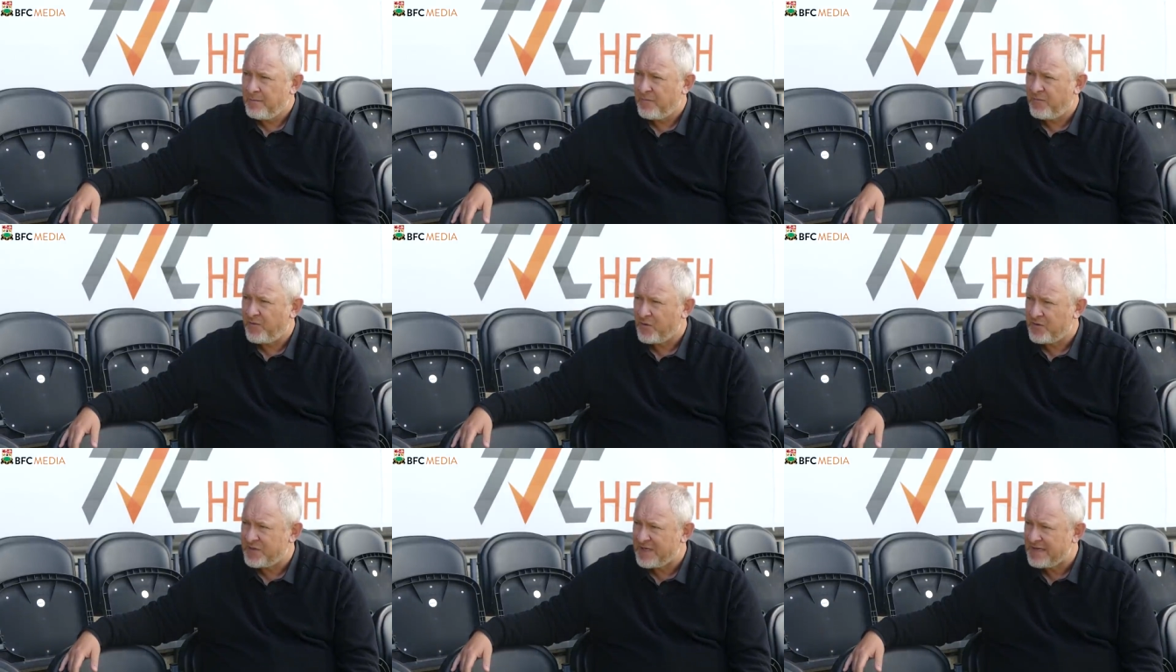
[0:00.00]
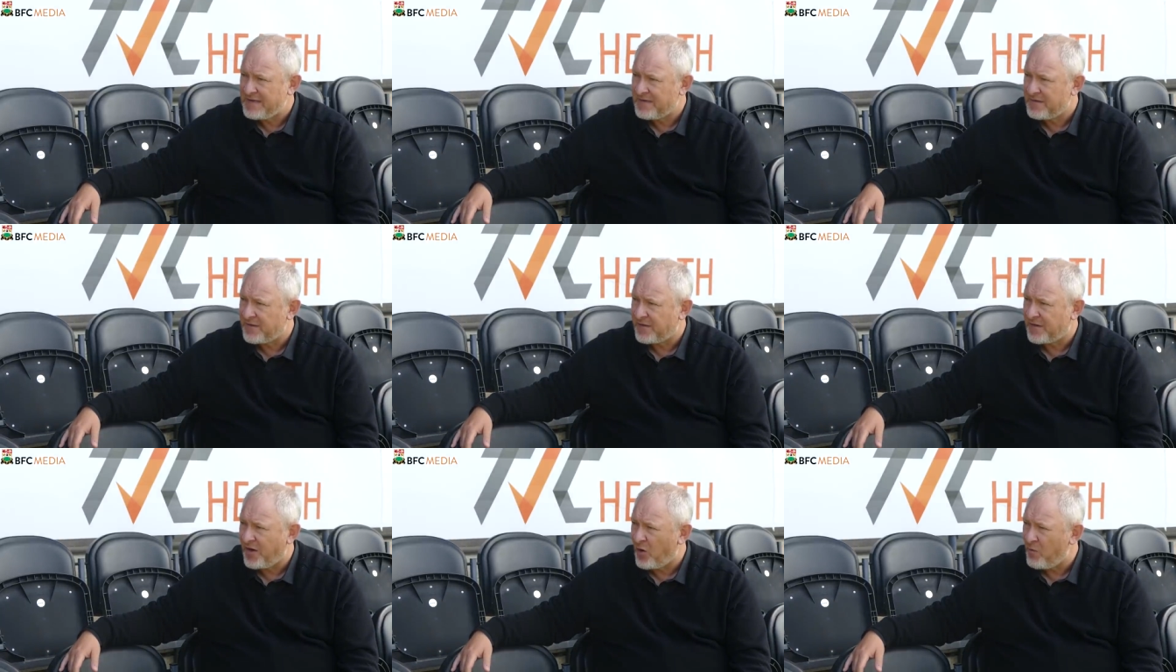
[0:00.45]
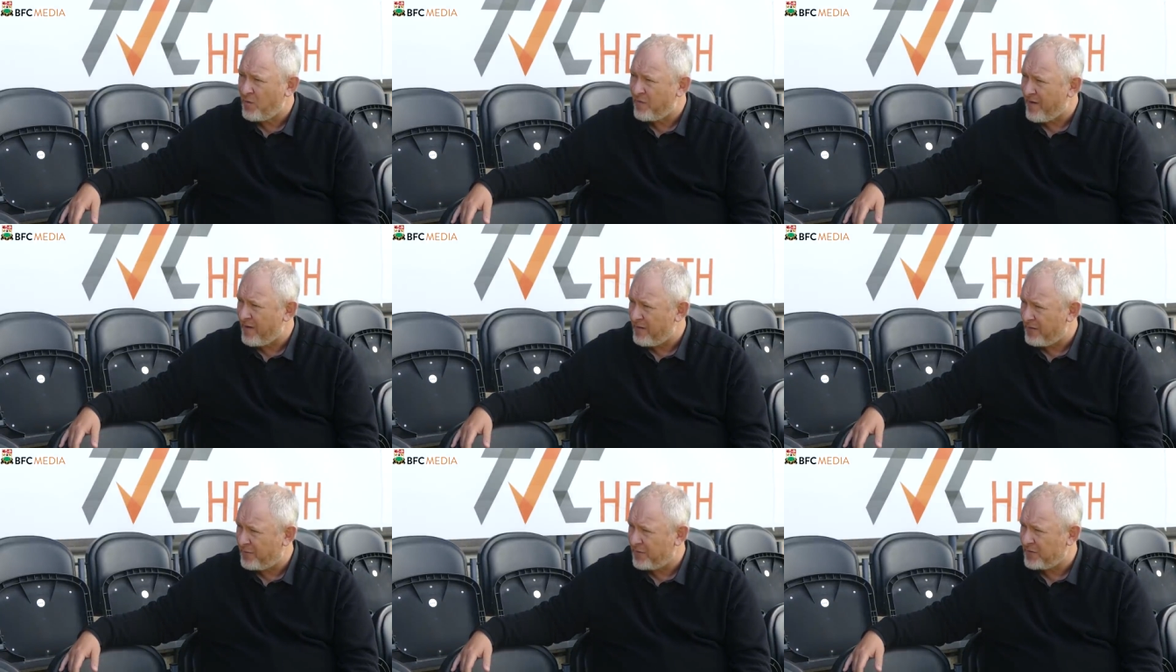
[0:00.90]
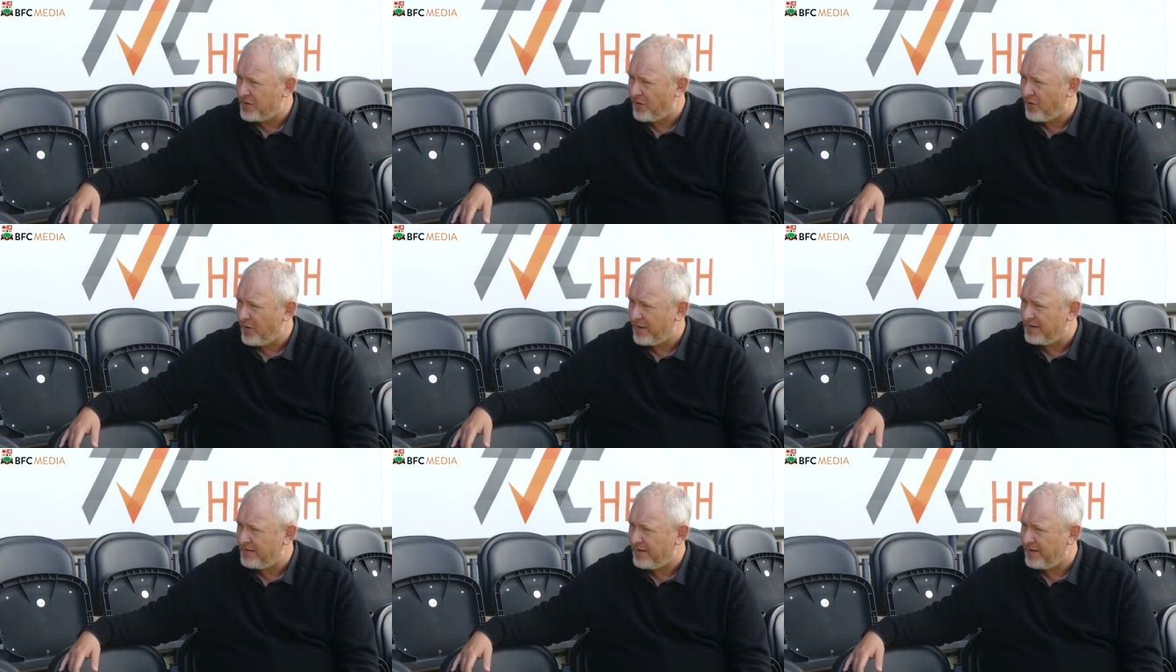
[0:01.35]
a few seasons ago with Hereford
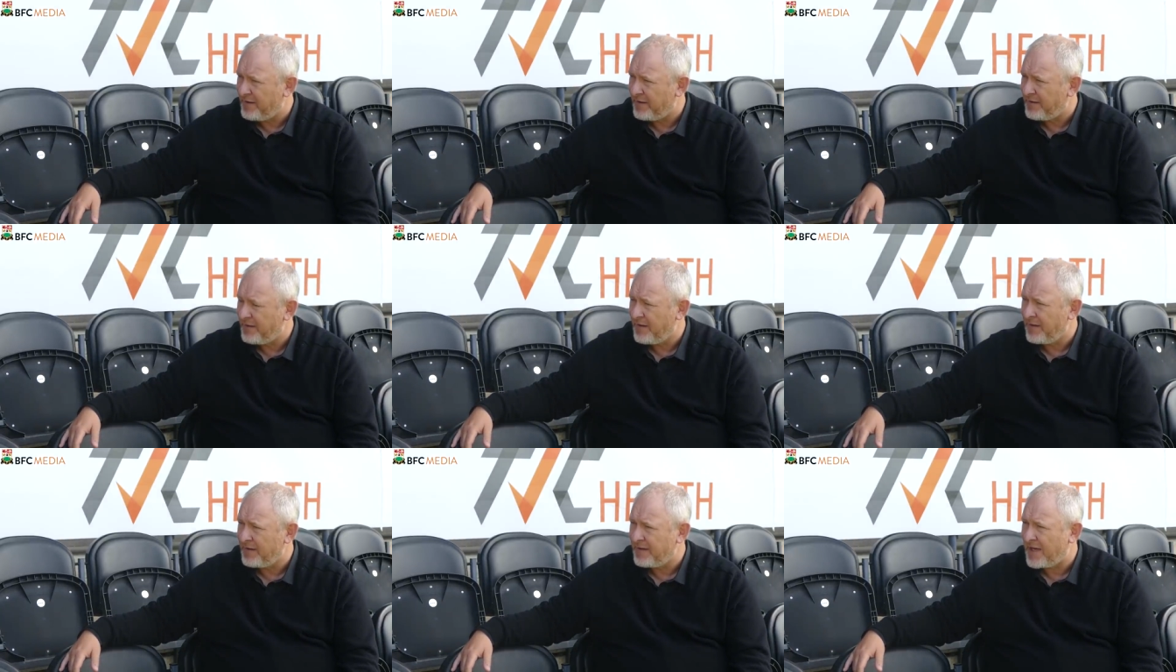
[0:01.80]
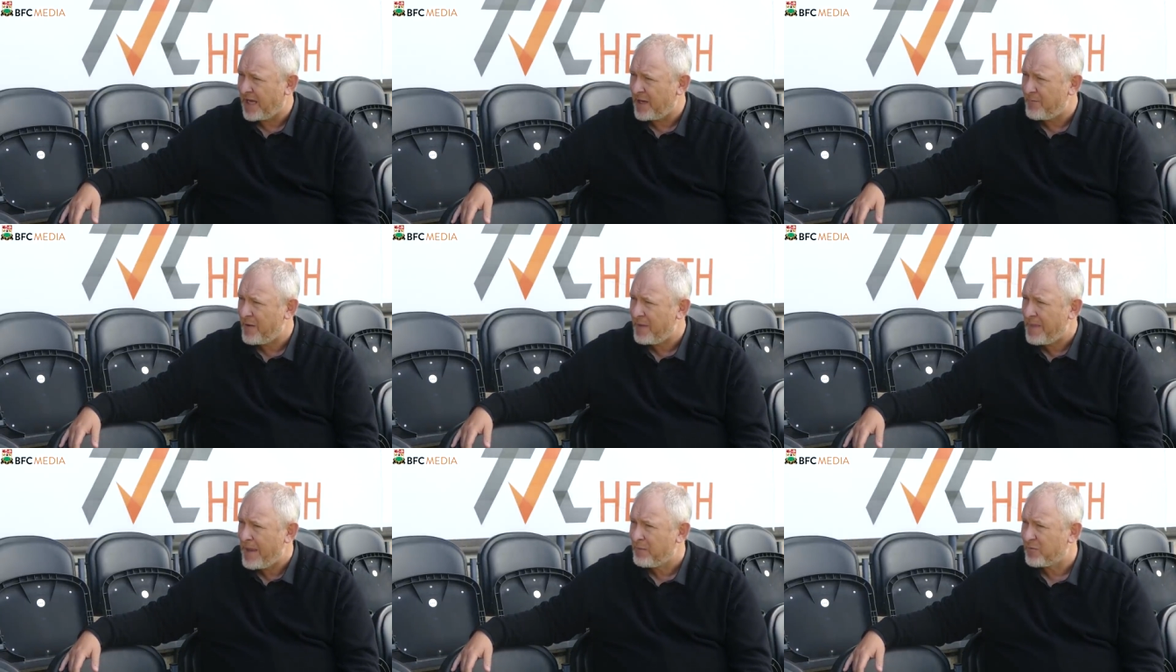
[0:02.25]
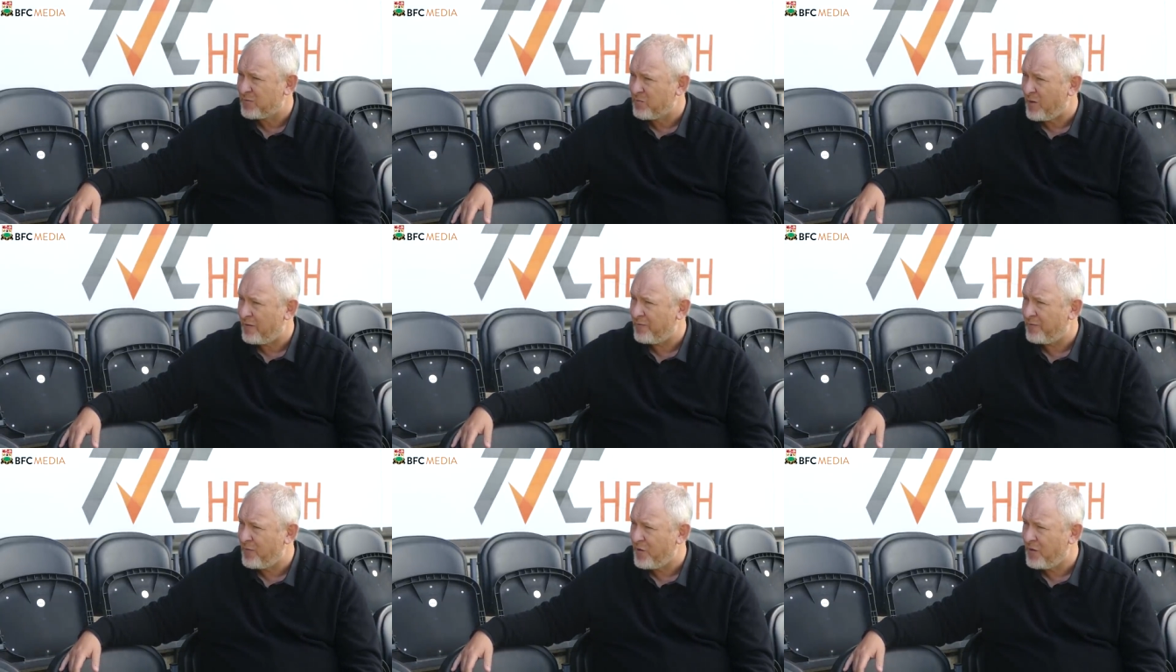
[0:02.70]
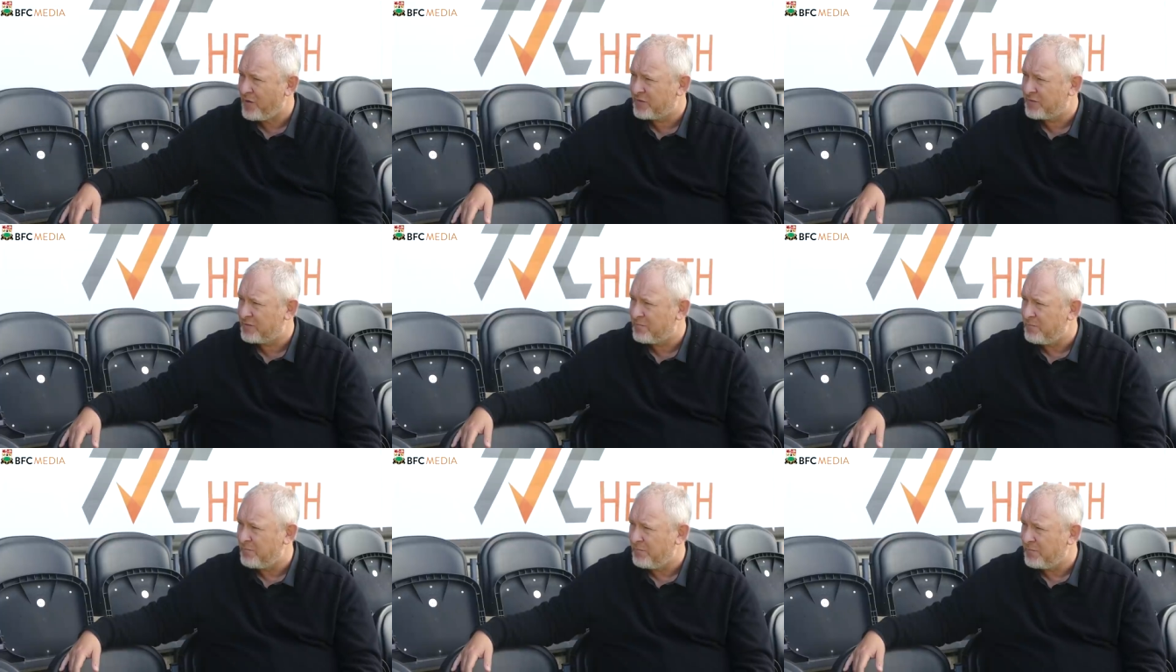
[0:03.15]
United and, and came in. That was my first